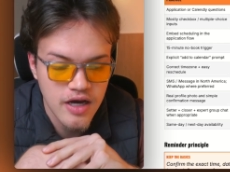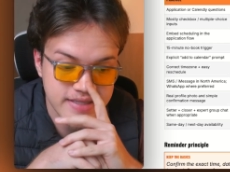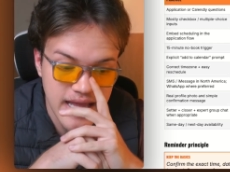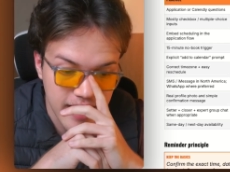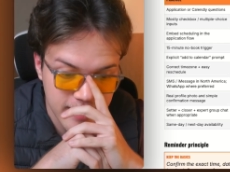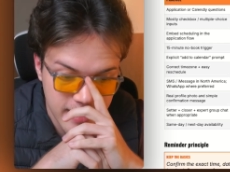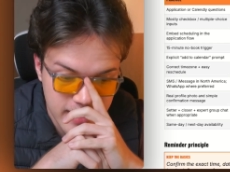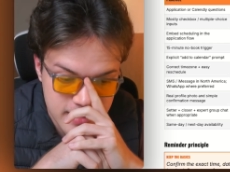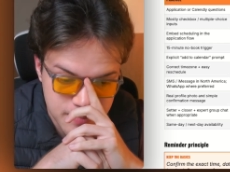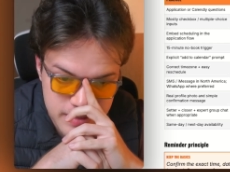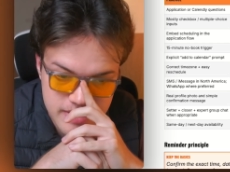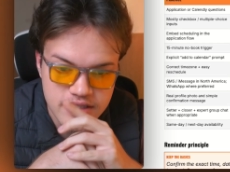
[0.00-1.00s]
techniques,
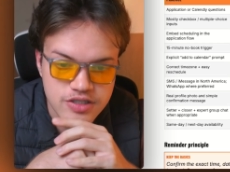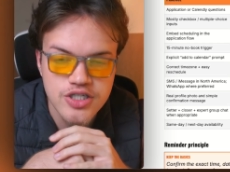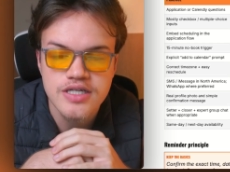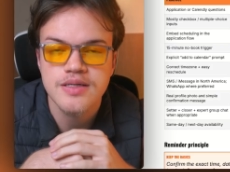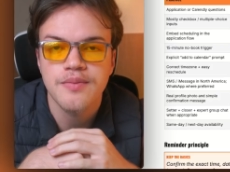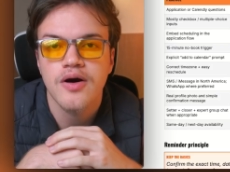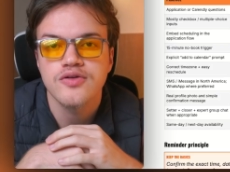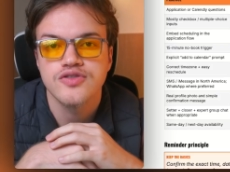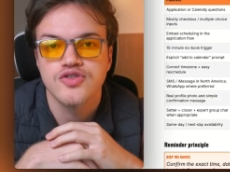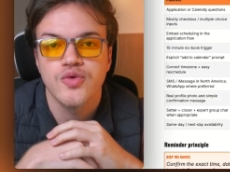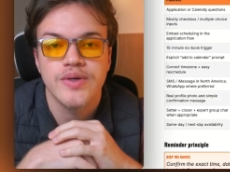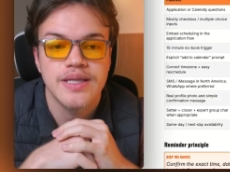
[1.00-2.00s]
but it's just about
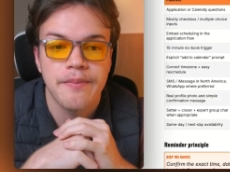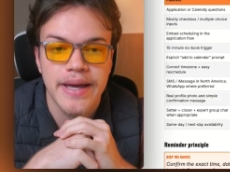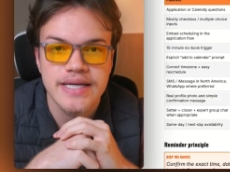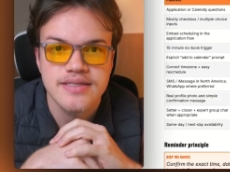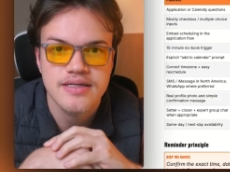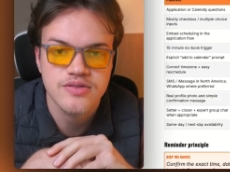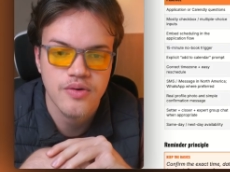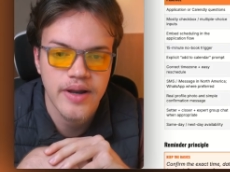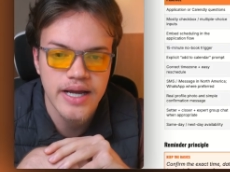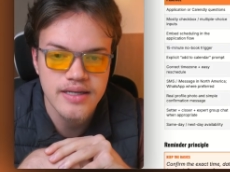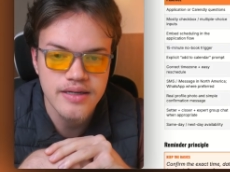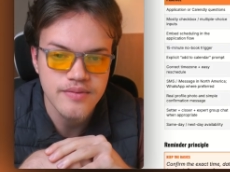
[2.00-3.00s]
doing the basics
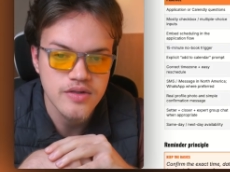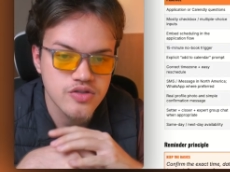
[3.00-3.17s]
correctly.